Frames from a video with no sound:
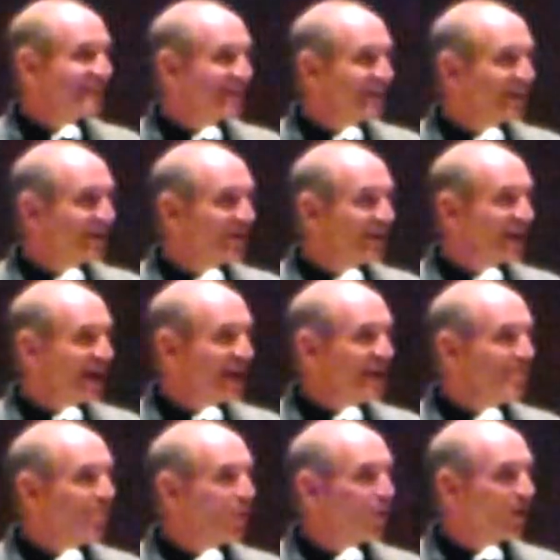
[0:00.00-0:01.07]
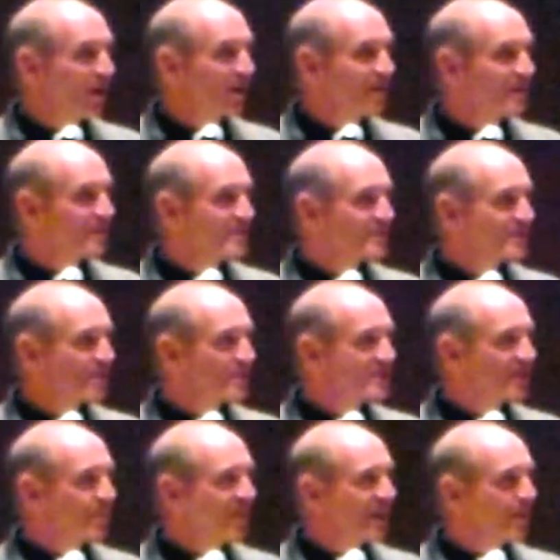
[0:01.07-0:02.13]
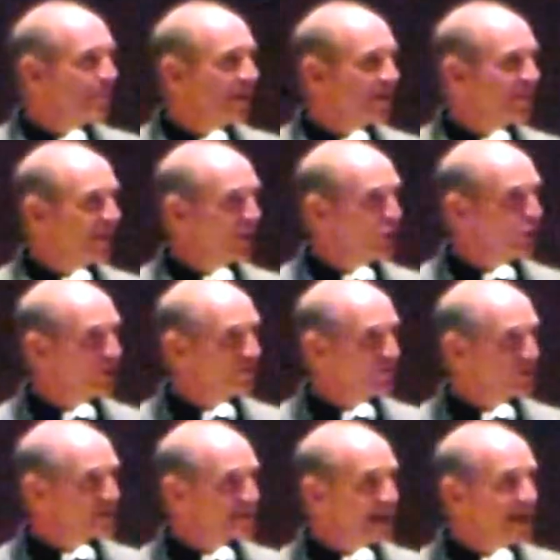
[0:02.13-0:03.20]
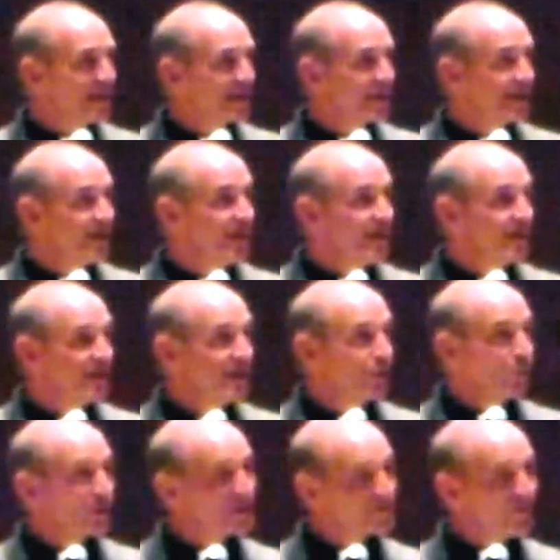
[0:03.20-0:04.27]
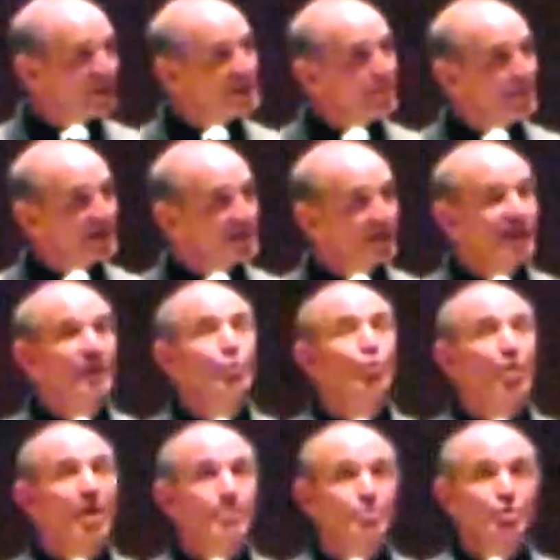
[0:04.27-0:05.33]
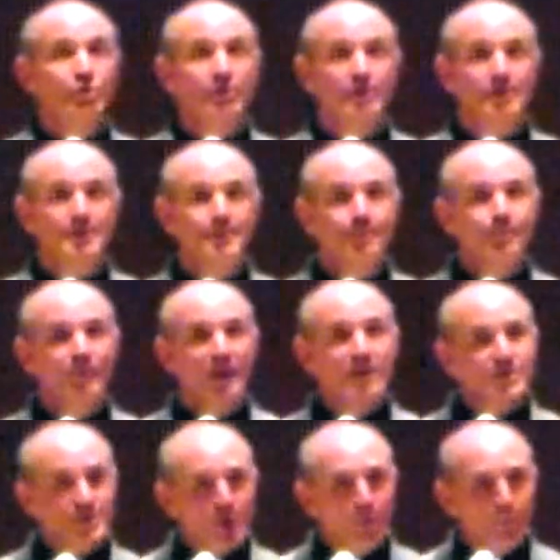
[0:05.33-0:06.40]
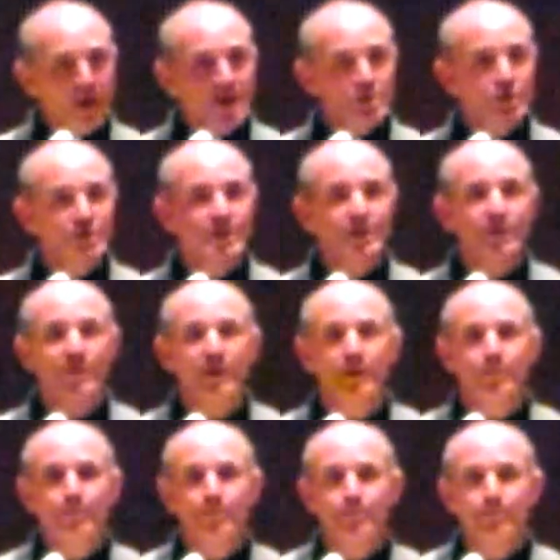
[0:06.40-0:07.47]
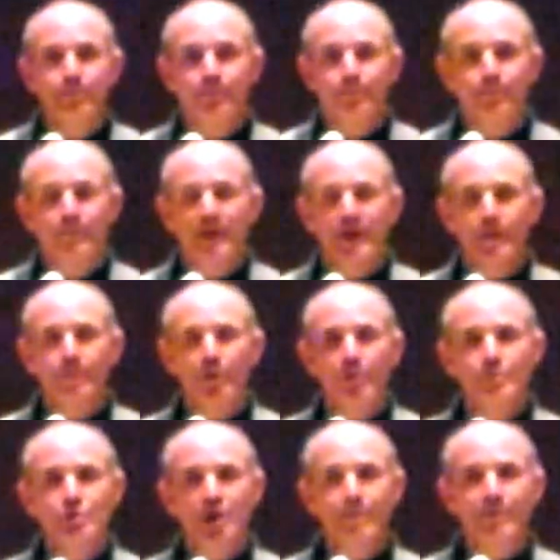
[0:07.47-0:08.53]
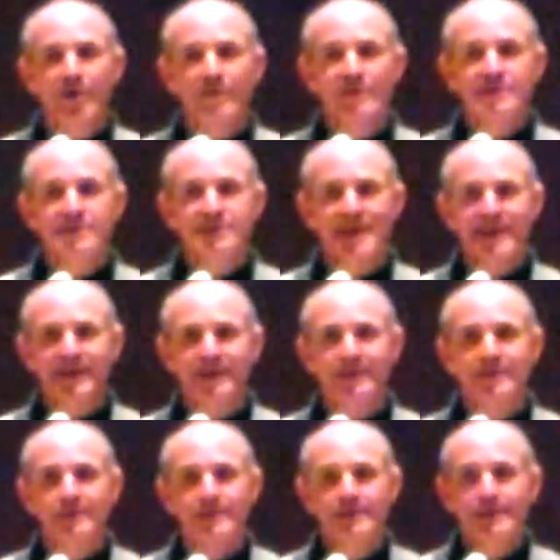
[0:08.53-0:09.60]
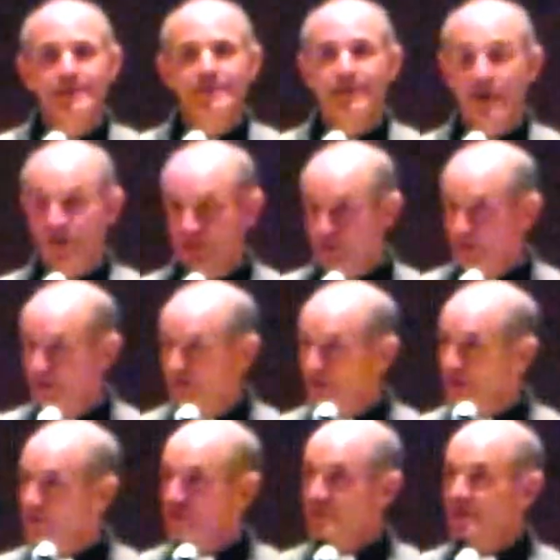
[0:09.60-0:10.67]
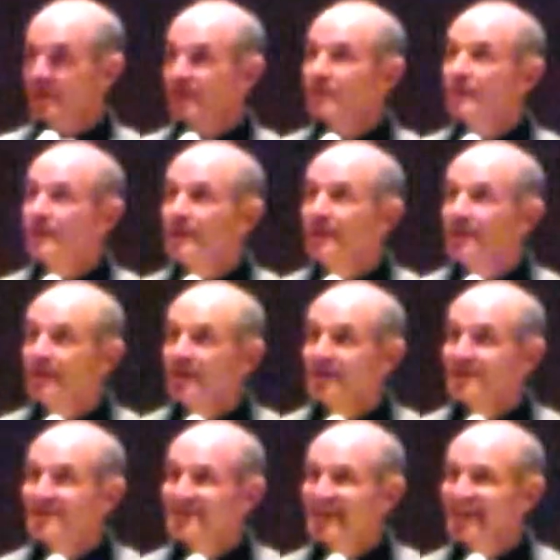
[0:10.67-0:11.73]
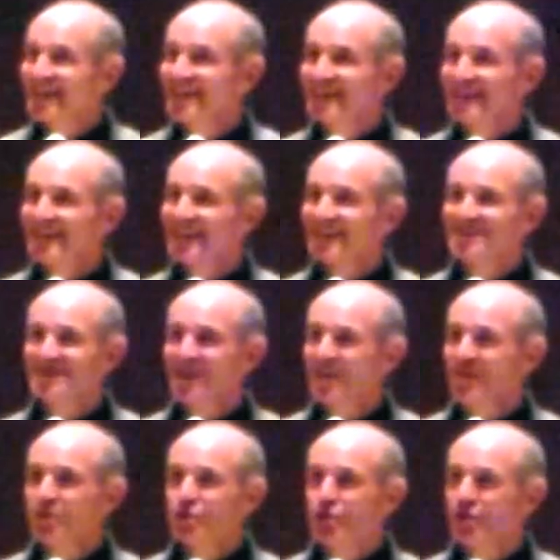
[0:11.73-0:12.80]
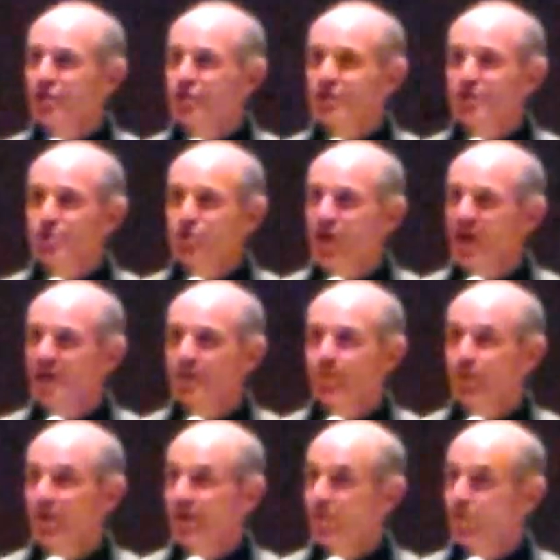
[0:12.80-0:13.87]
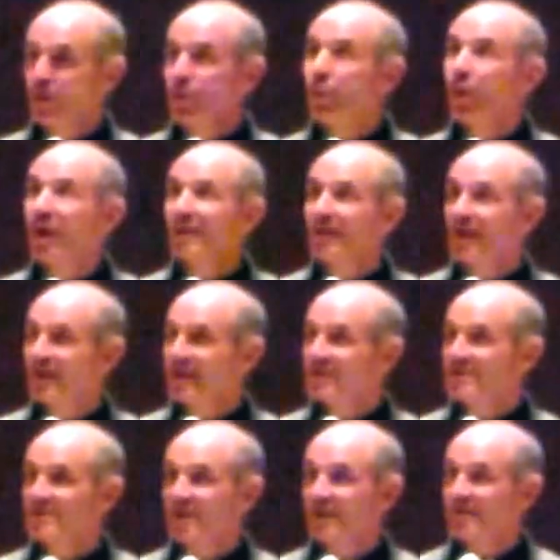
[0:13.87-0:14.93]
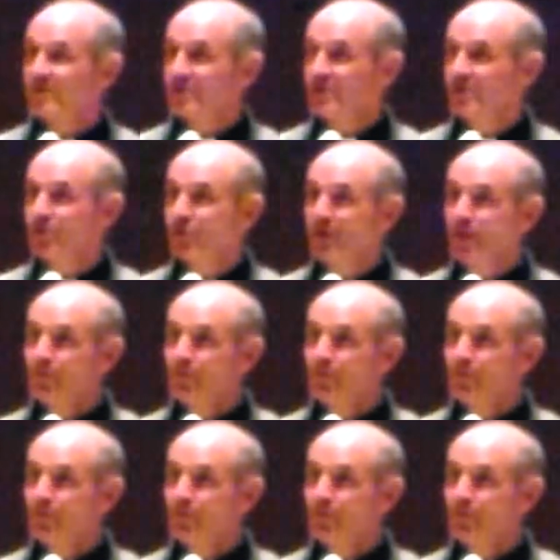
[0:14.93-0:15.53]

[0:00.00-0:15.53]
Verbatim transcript: uh, anymore. So something about that universality was fundamentally ruptured. So much so that uh, Pope John Paul II, now Saint also, said it's like the church is trying to breathe with one lung instead of two. You